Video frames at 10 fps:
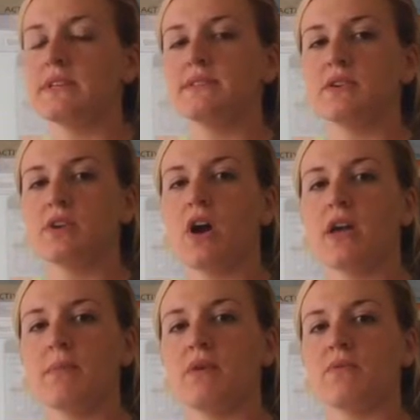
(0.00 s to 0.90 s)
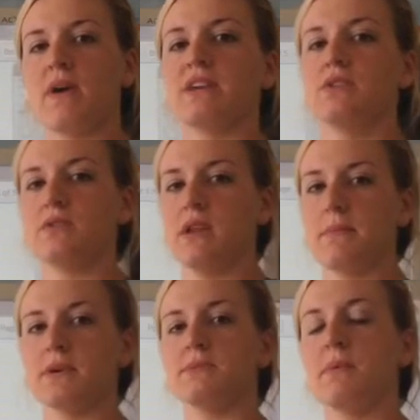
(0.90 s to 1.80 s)
and start talking about rational
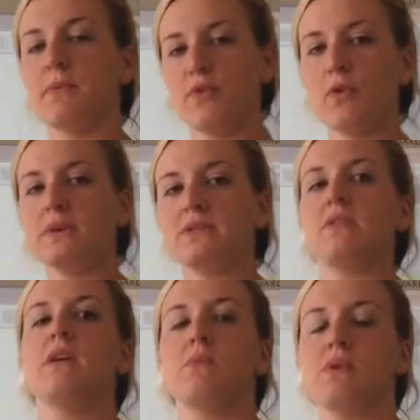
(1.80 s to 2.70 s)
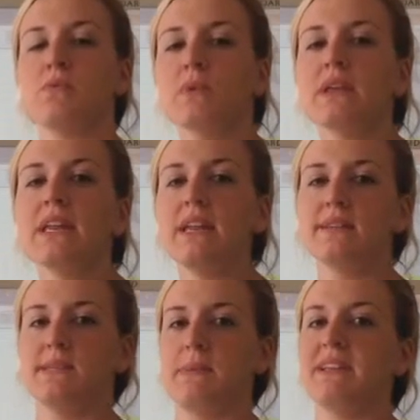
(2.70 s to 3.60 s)
numbers. But before we do that, we really need to
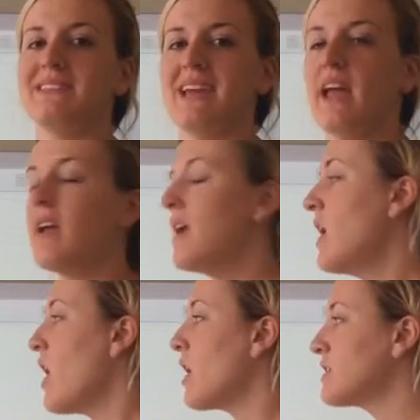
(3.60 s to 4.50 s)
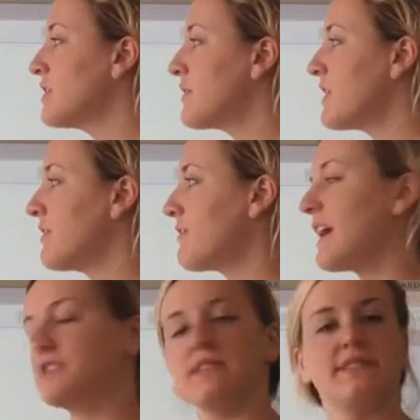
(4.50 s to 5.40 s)
spend a day on converting
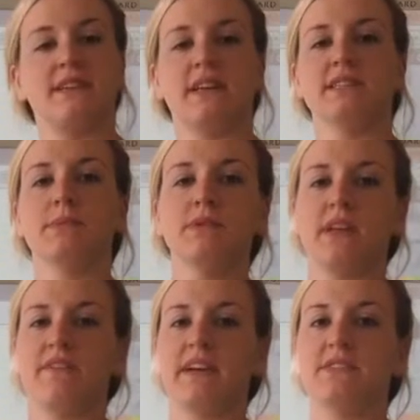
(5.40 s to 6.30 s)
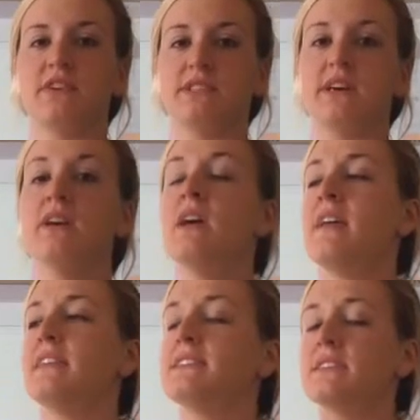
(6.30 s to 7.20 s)
fractions to decimals and vice versa.
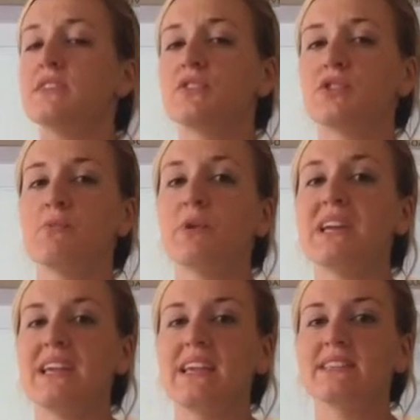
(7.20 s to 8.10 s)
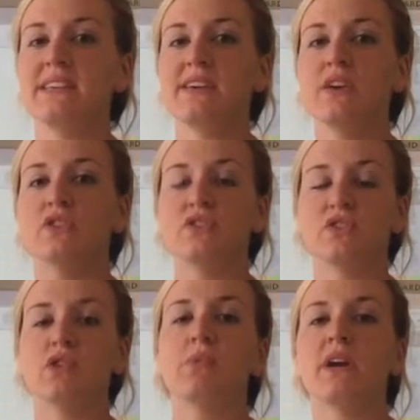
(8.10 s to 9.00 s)
This is a super easy,
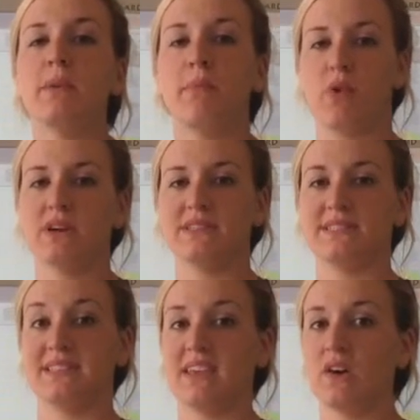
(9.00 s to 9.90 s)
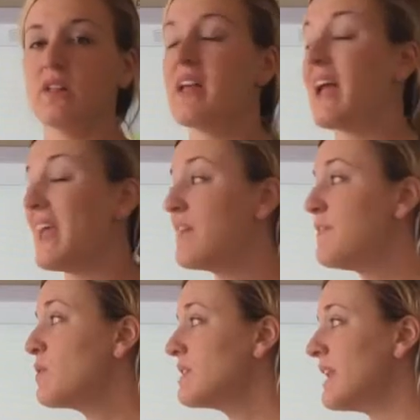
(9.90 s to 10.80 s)
super important skill. If
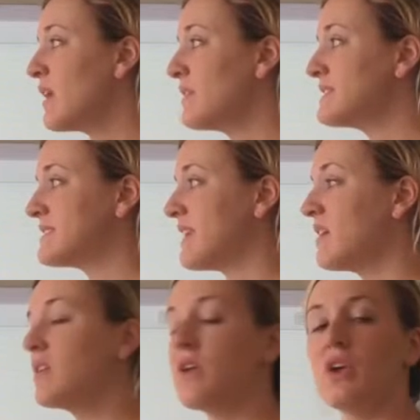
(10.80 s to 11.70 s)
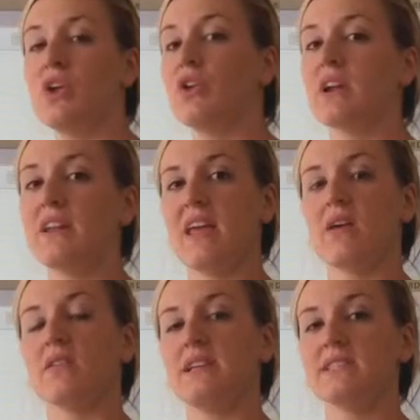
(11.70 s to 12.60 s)
you can nail this skill, you're going to
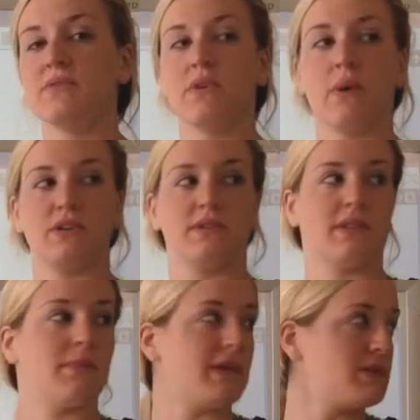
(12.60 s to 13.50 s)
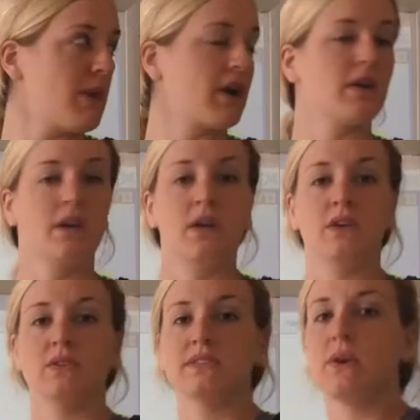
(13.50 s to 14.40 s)
nail at least 3 questions on the benchmark.
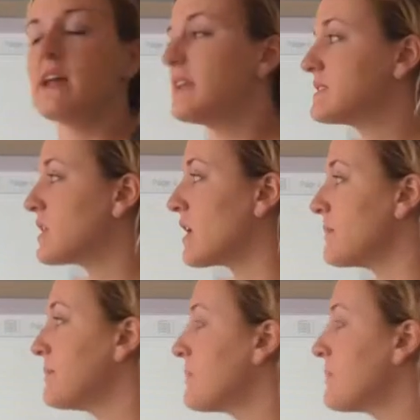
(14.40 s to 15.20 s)
So let's go ahead and get started.